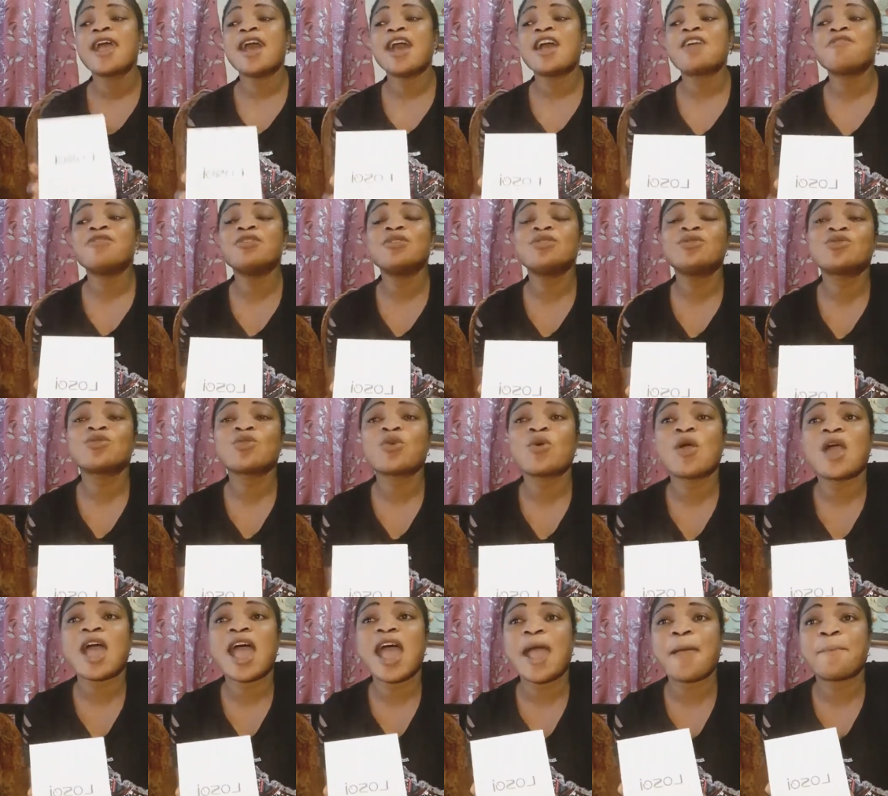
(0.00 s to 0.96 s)
I feel
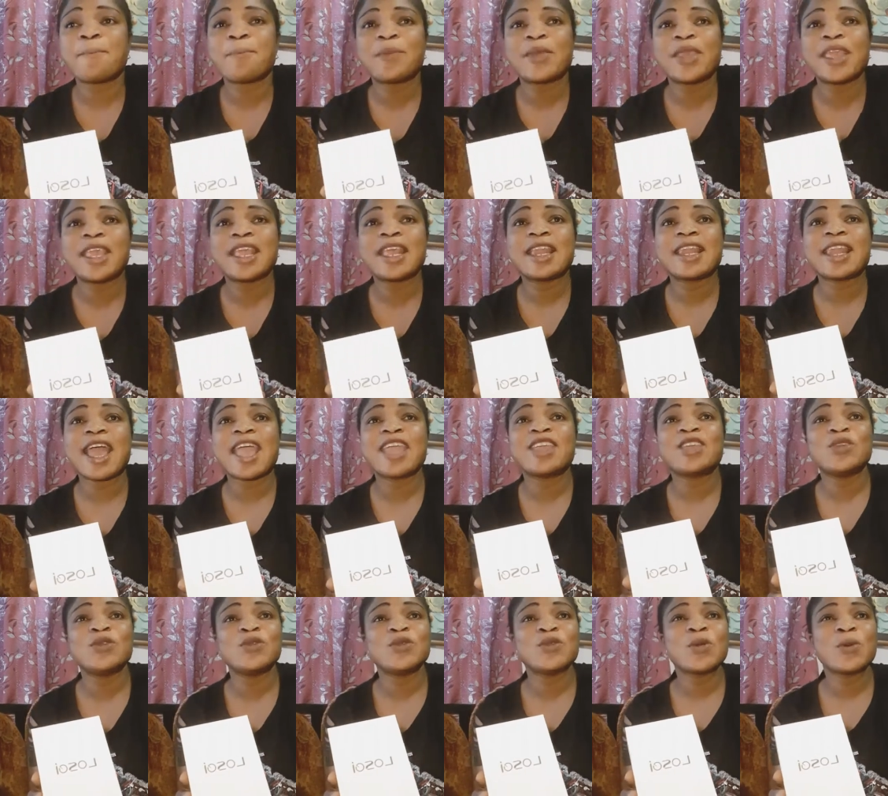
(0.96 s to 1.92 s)
so happy.
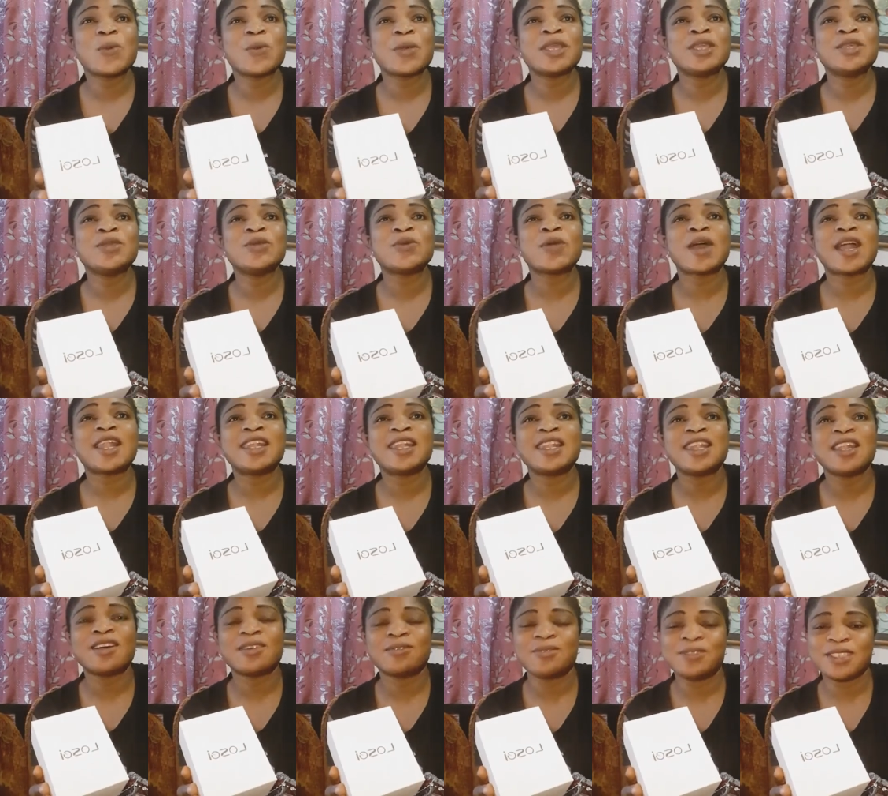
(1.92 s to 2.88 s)
Like, you know, when you are
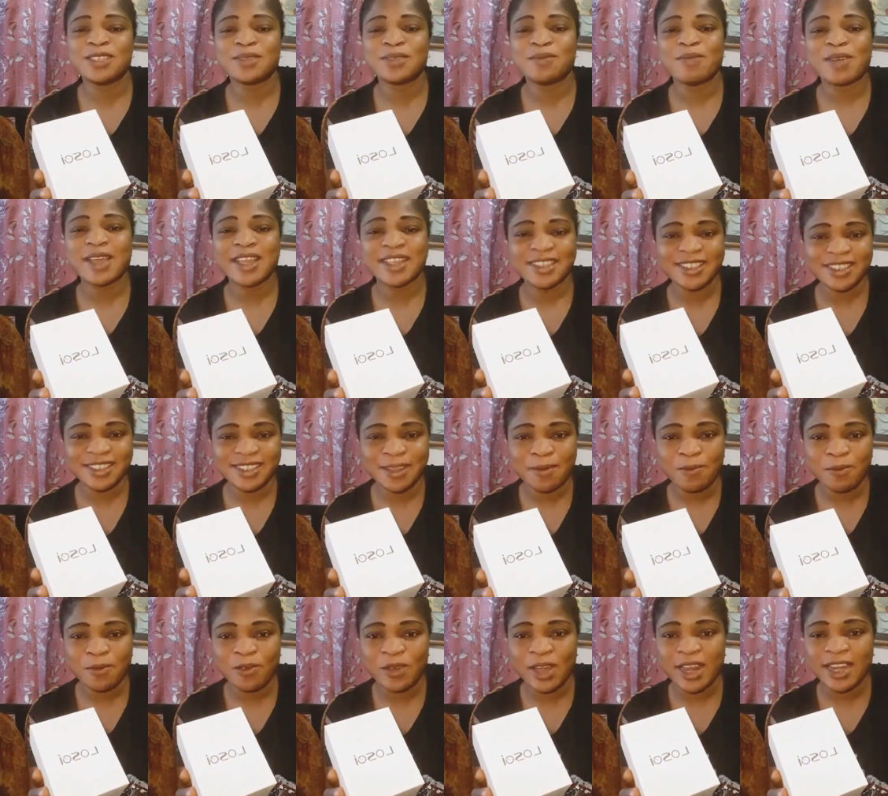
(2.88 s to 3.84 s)
loved by
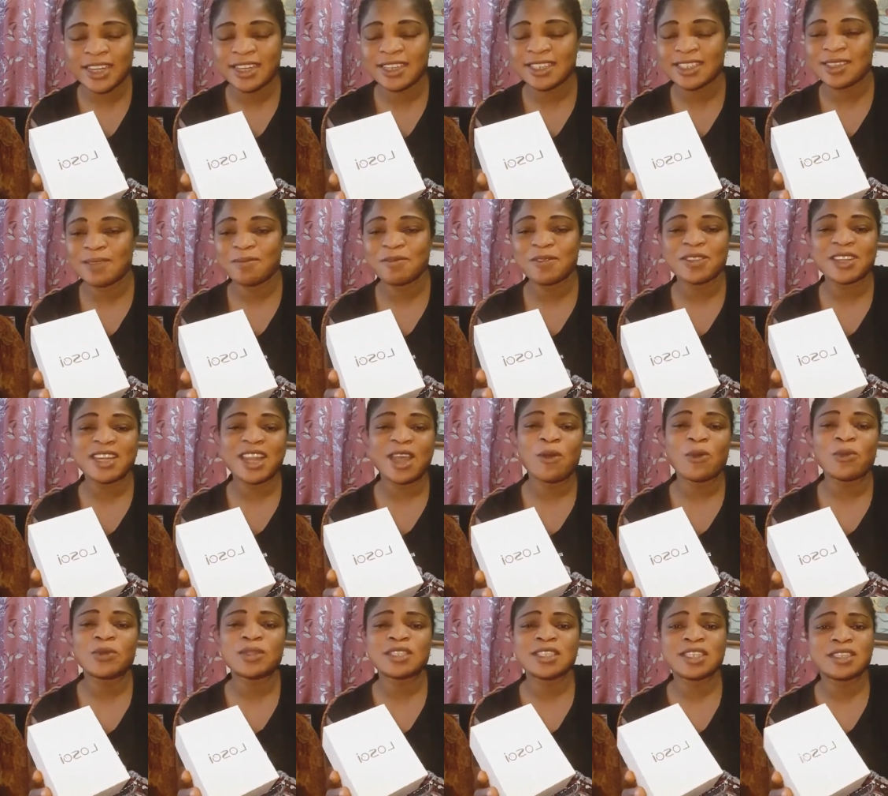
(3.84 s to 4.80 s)
someone that
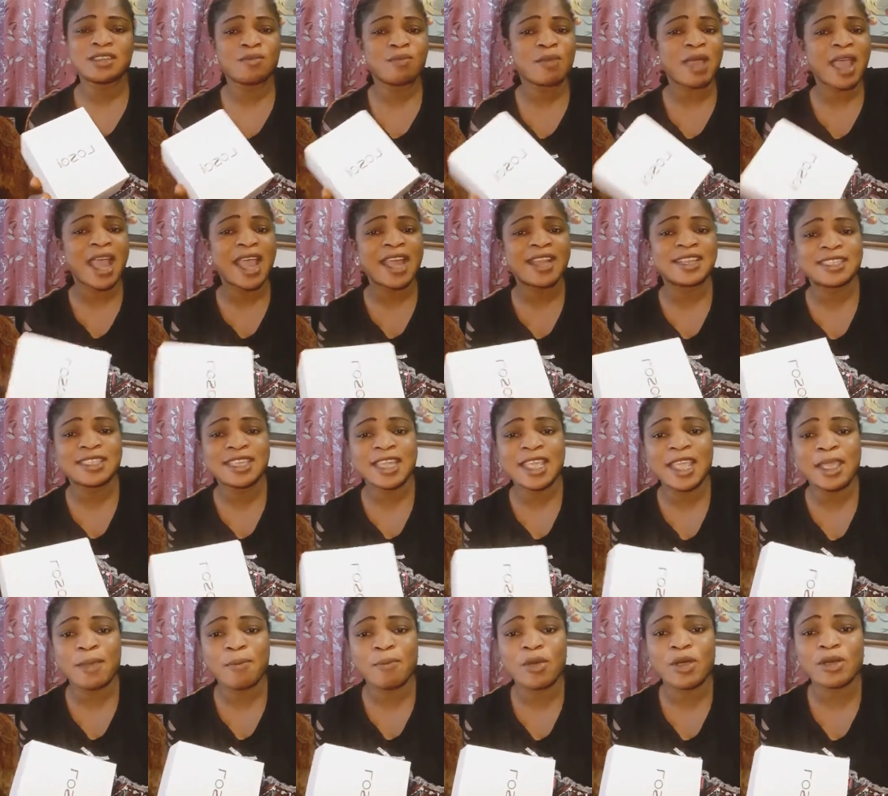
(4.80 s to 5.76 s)
will sit back and
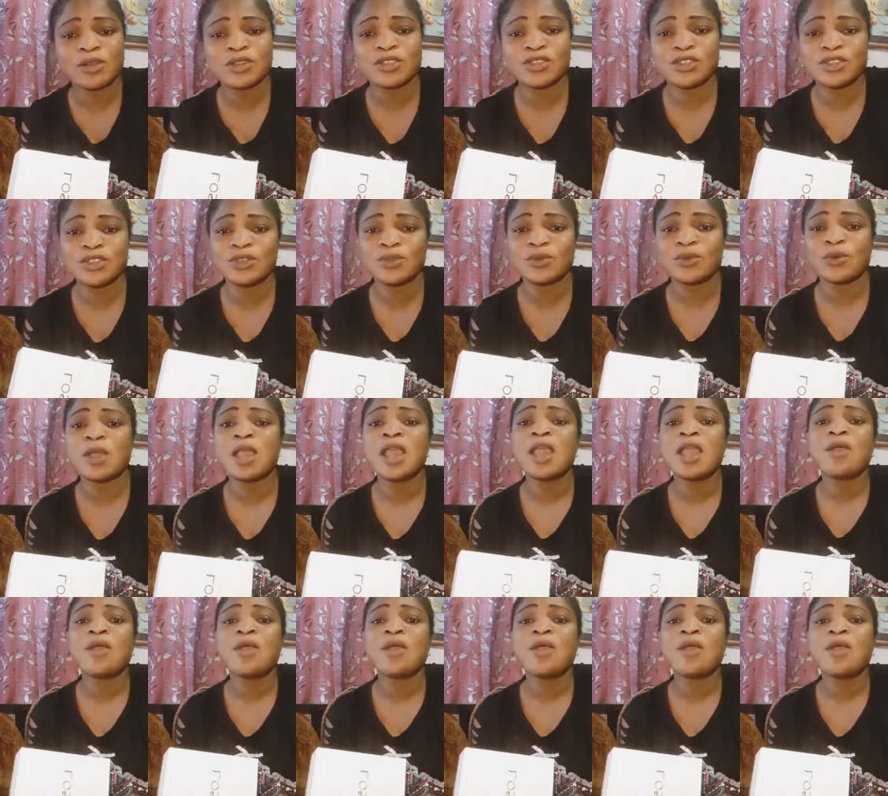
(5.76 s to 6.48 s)
think about you.